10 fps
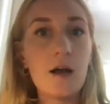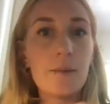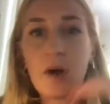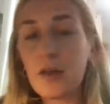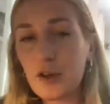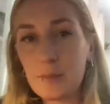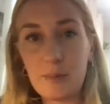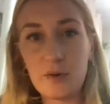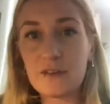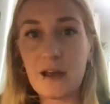Other
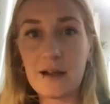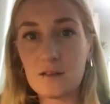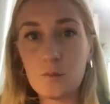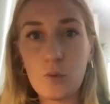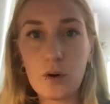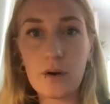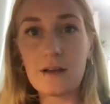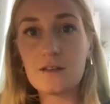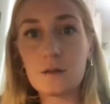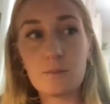people say it's more
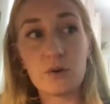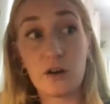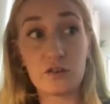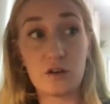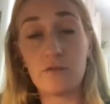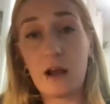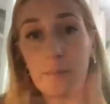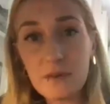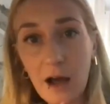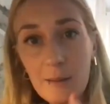as production
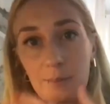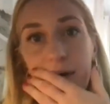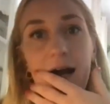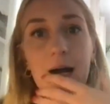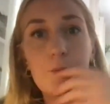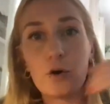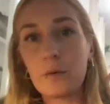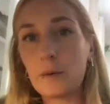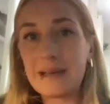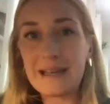ramped up or
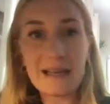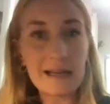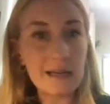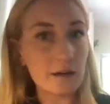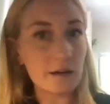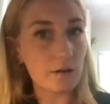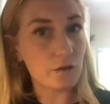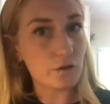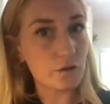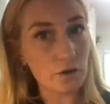when we hit a certain
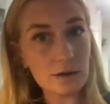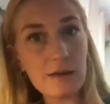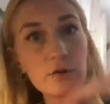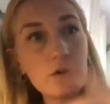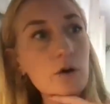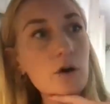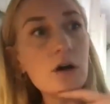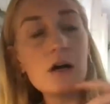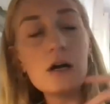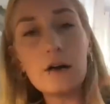level of carbon
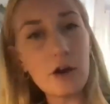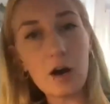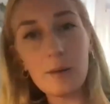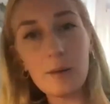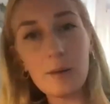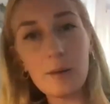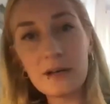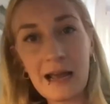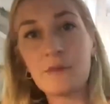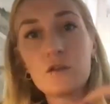in the atmosphere. So there's
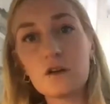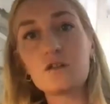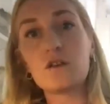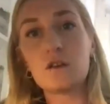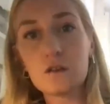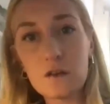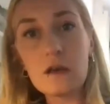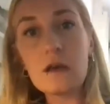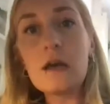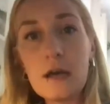
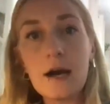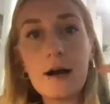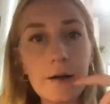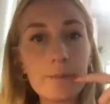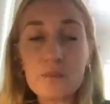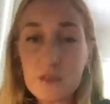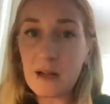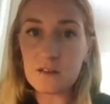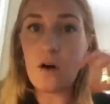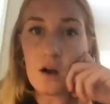debates still
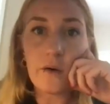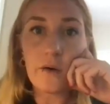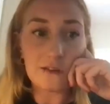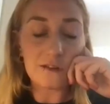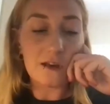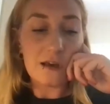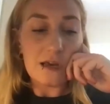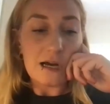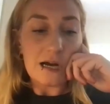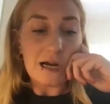ongoing about this.
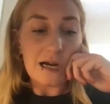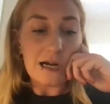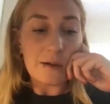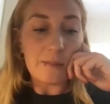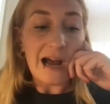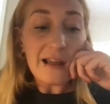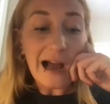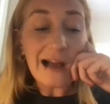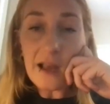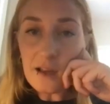
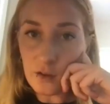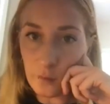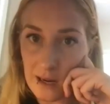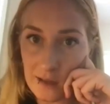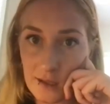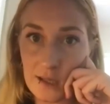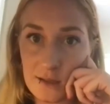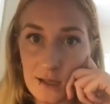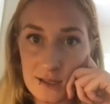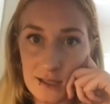I like the way that it
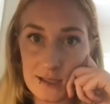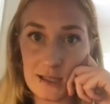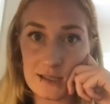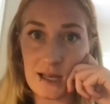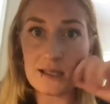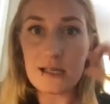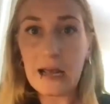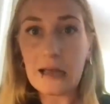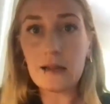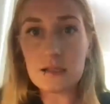does this and it says,
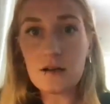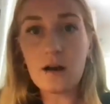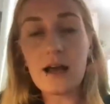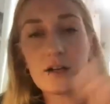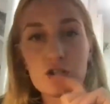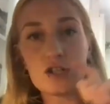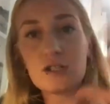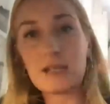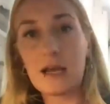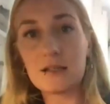hey, let's not actually just
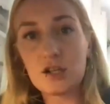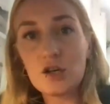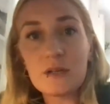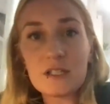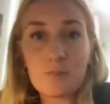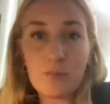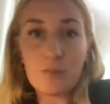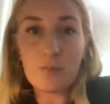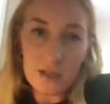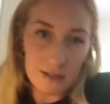say it's humans'
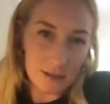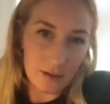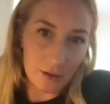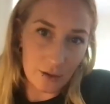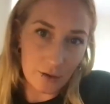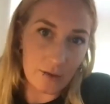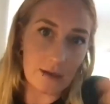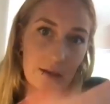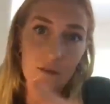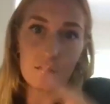presence on Earth that
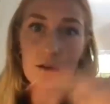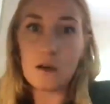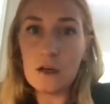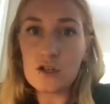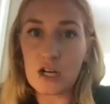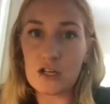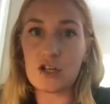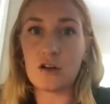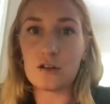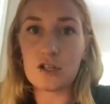is changing
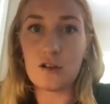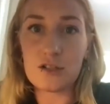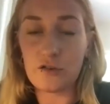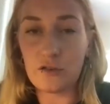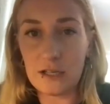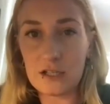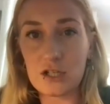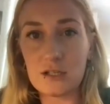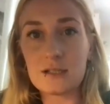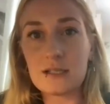our geologic
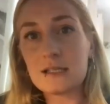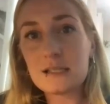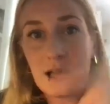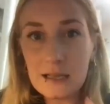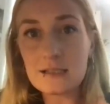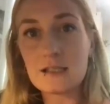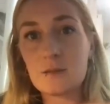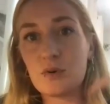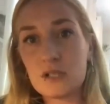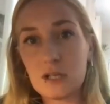relations. It's saying this is a
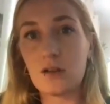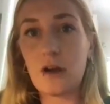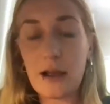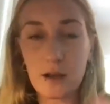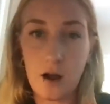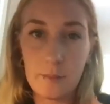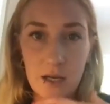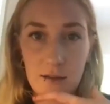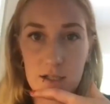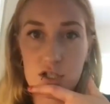particular
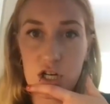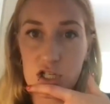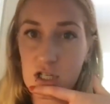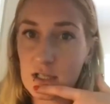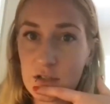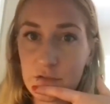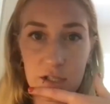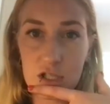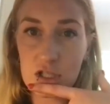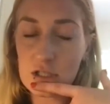economic that's changing these
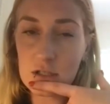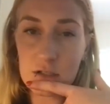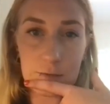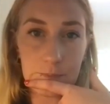relations.